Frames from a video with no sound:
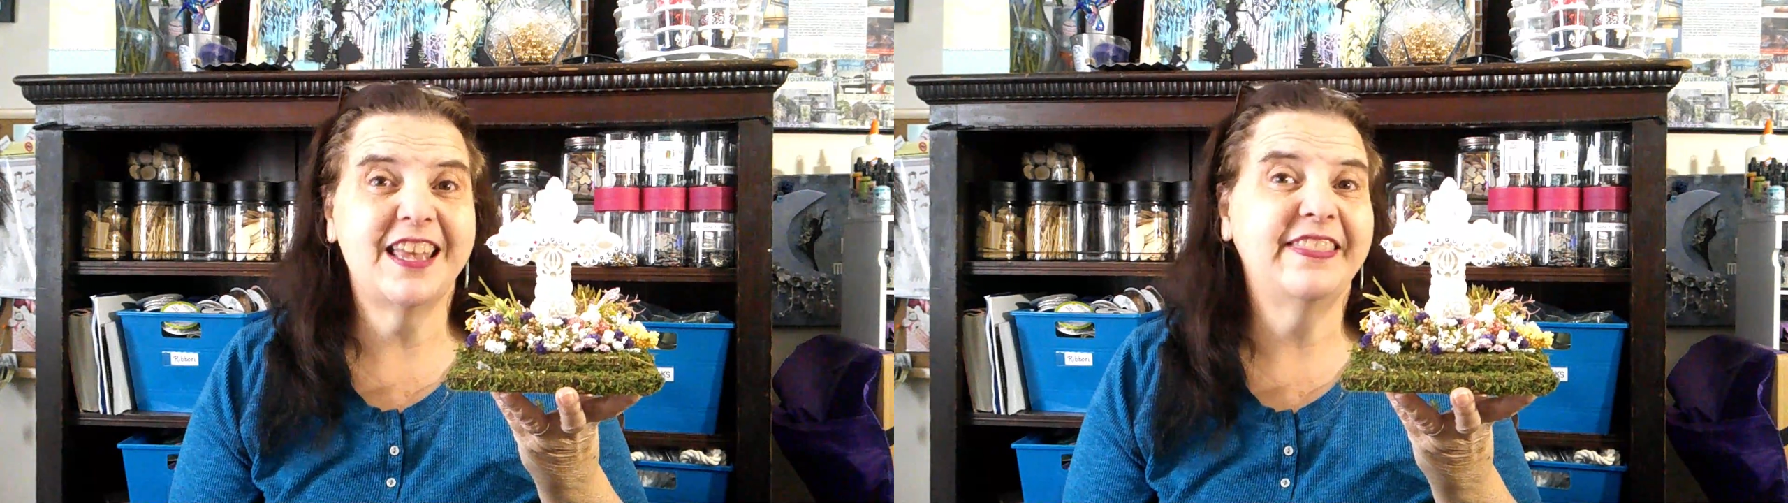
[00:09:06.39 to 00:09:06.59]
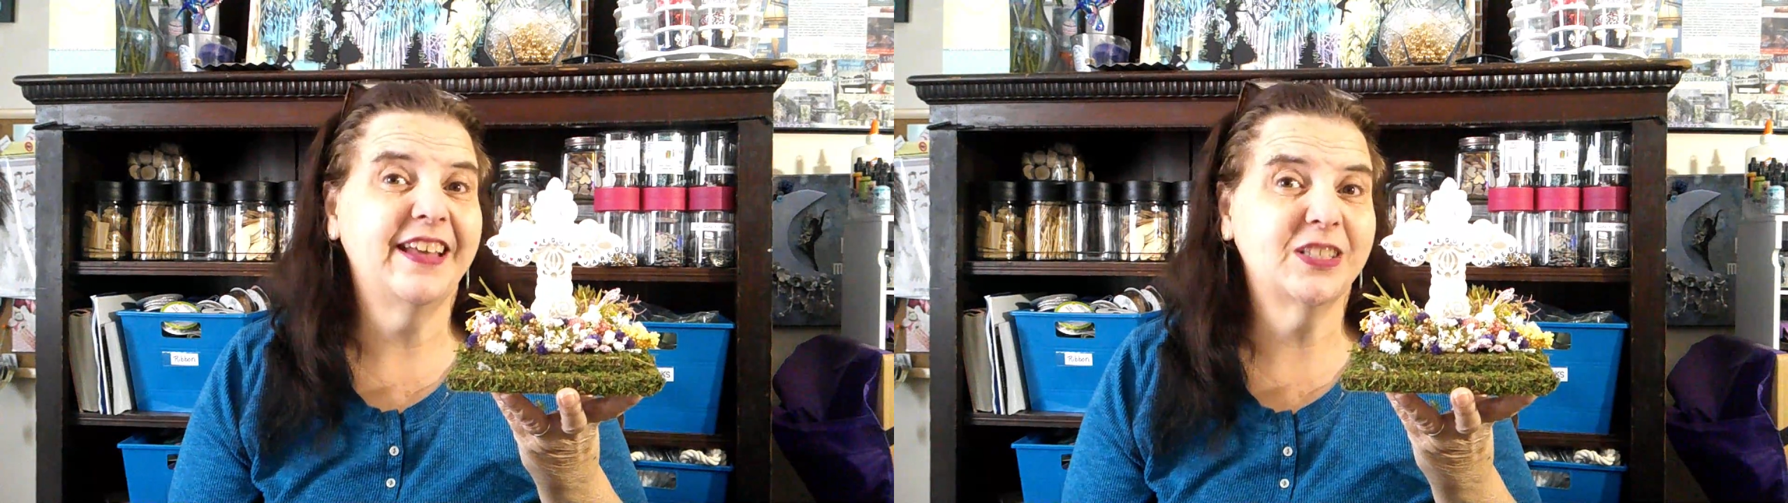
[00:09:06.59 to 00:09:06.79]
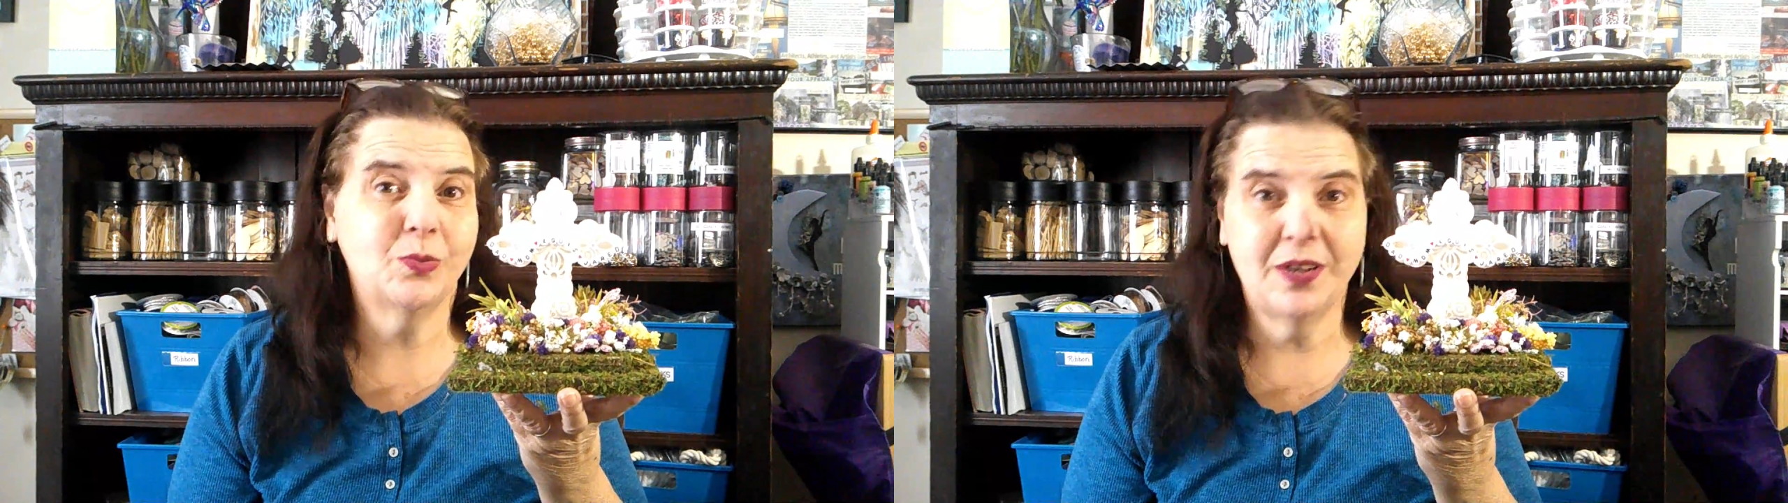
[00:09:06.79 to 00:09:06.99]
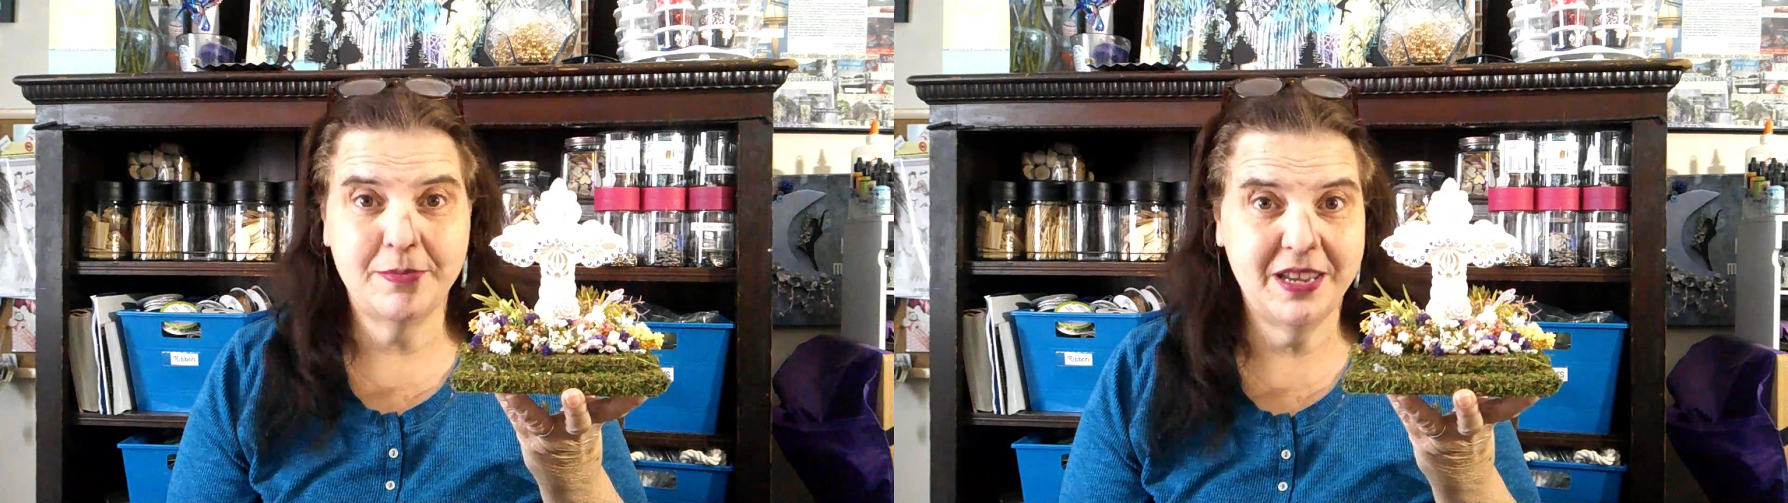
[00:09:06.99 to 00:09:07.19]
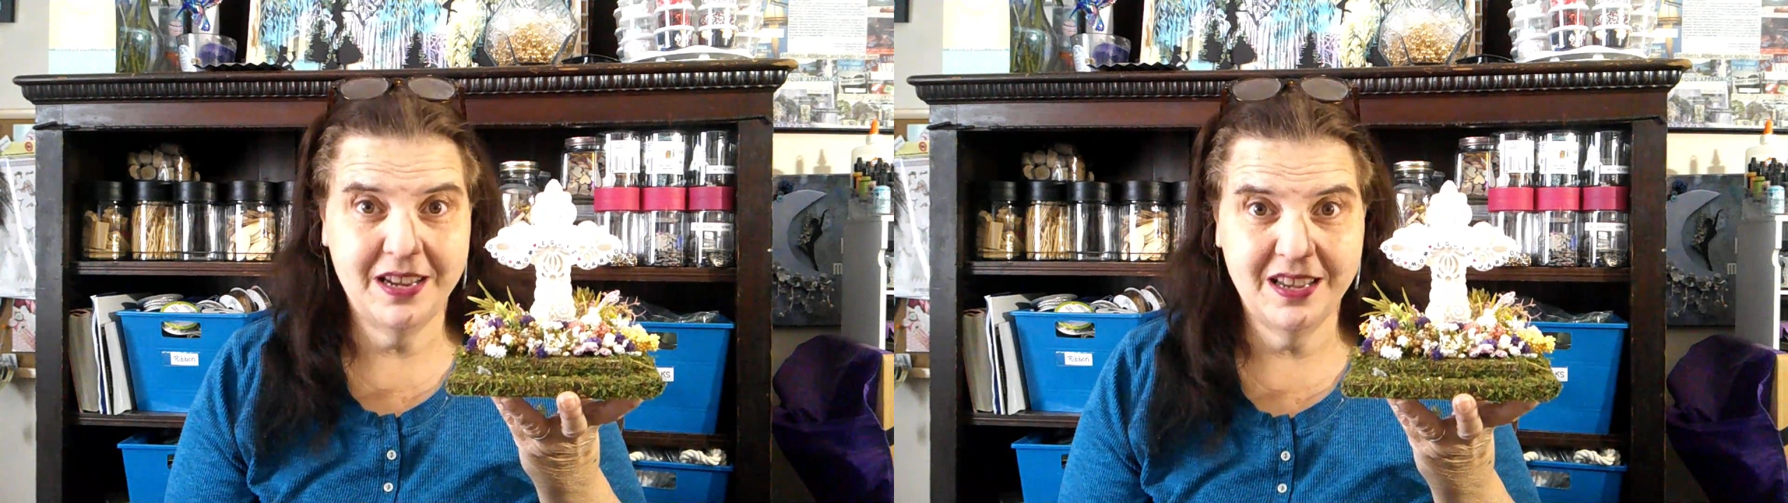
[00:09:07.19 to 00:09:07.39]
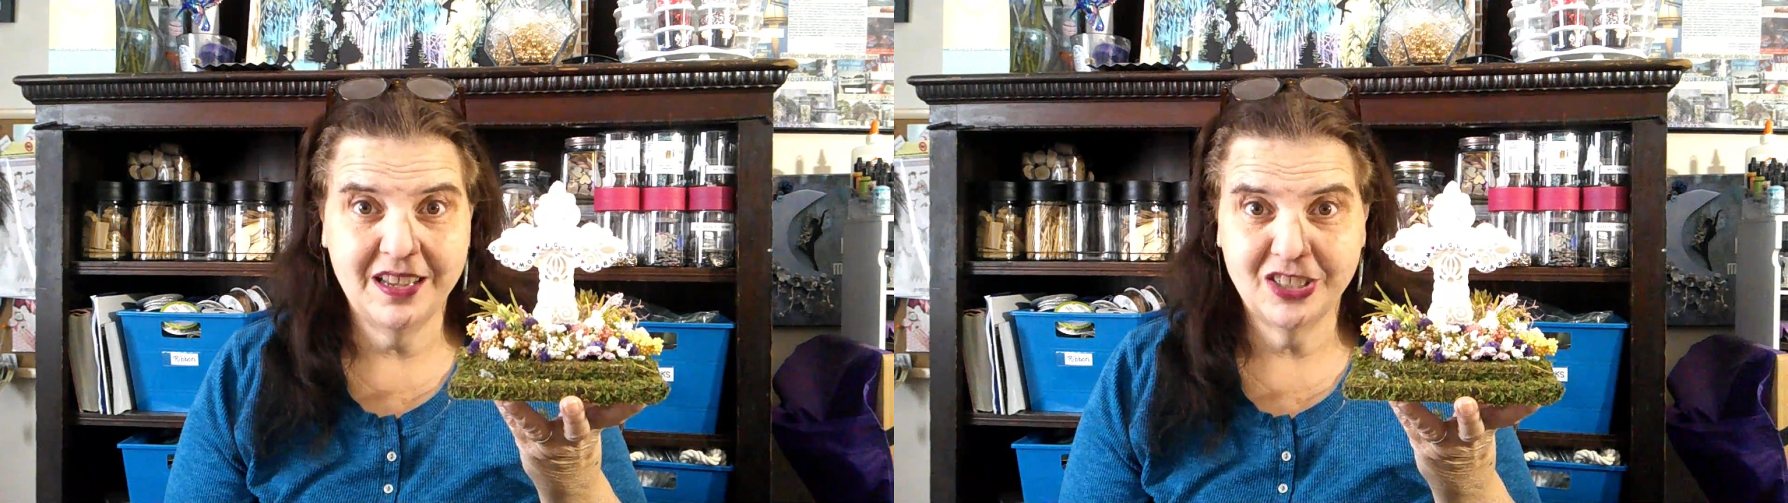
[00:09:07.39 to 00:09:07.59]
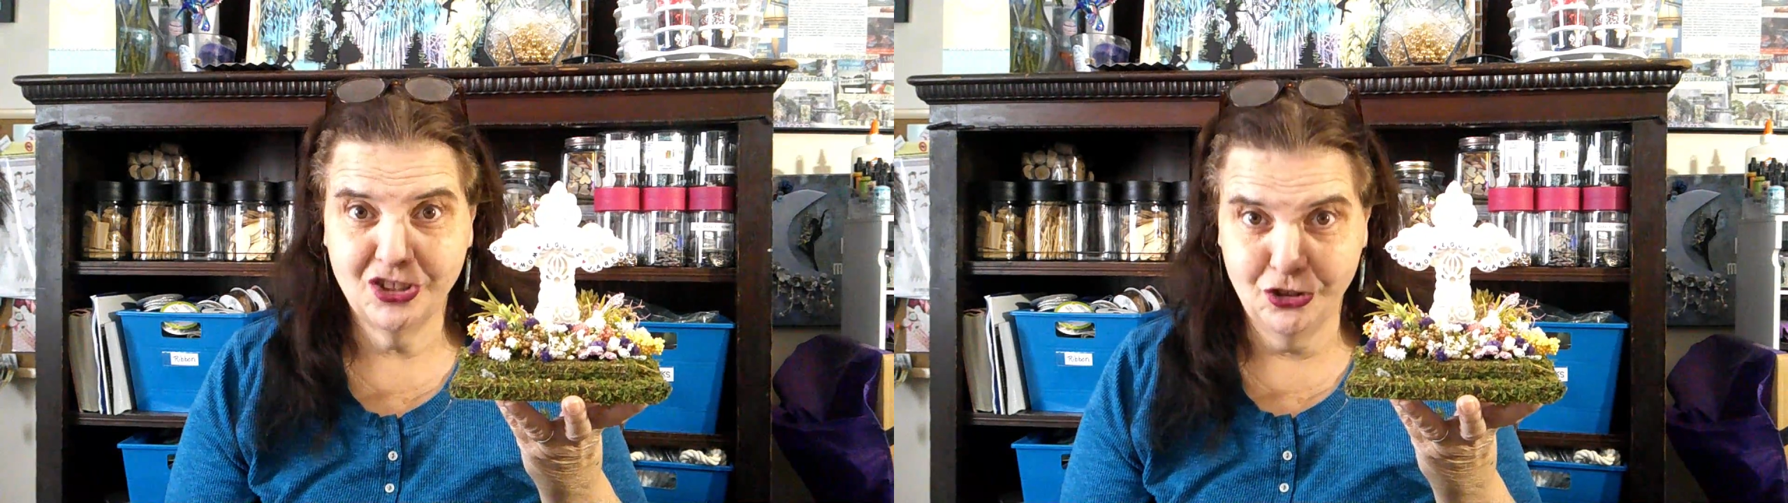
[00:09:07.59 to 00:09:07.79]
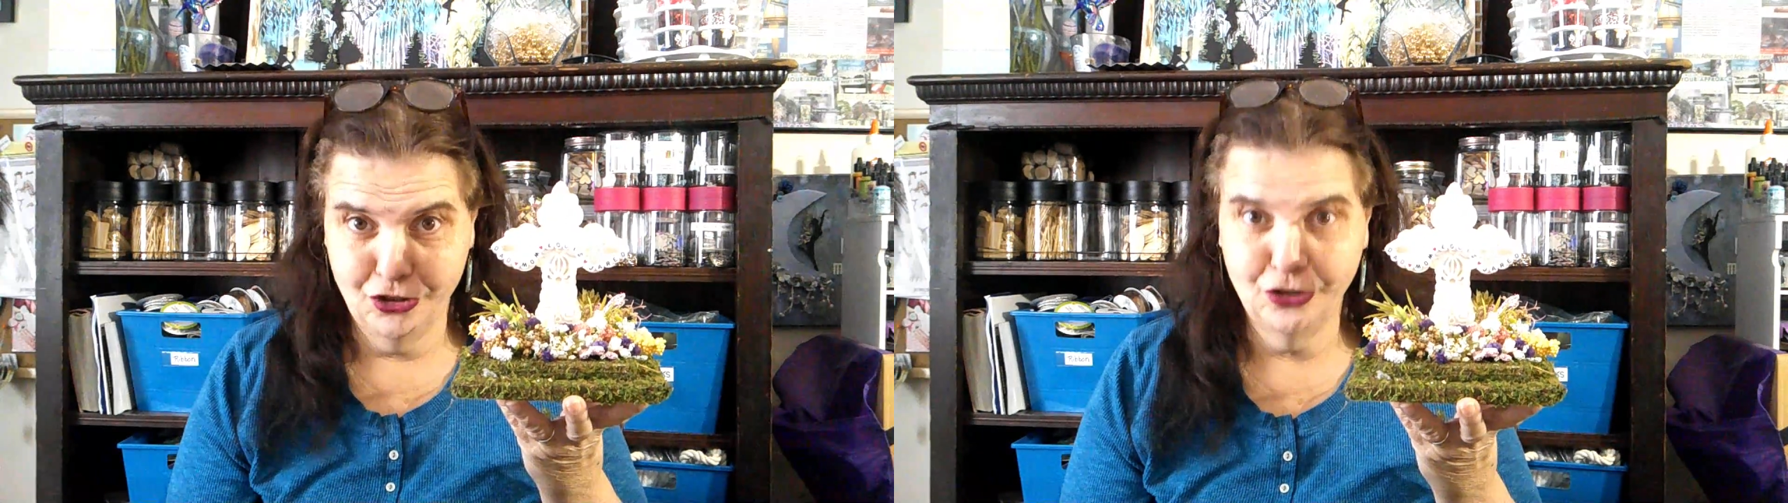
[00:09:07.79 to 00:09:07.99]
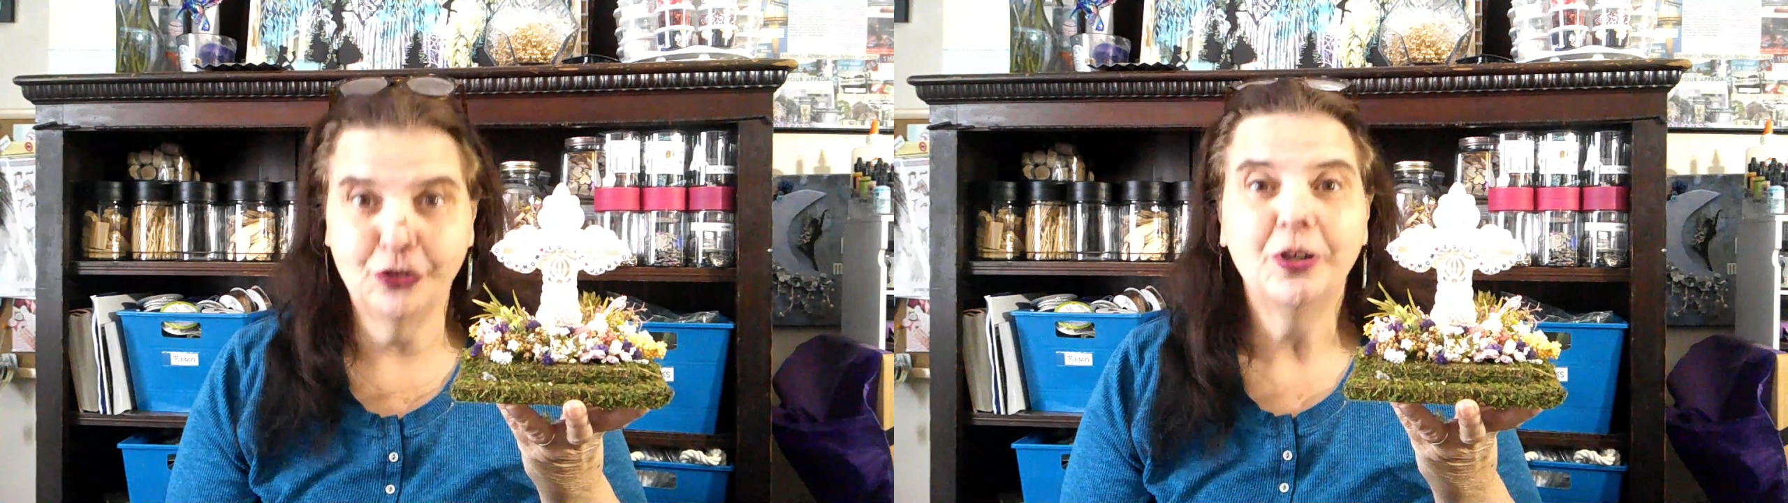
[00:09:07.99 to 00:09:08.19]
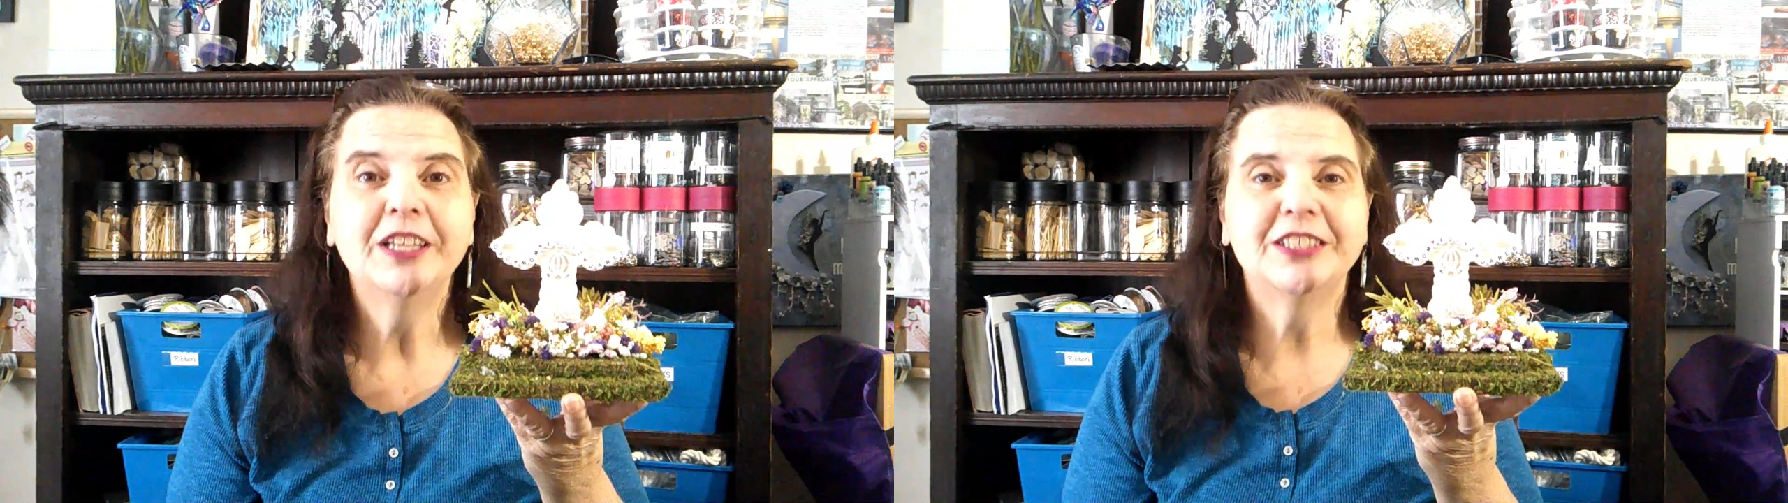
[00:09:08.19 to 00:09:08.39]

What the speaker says: And that's what I'm here to do,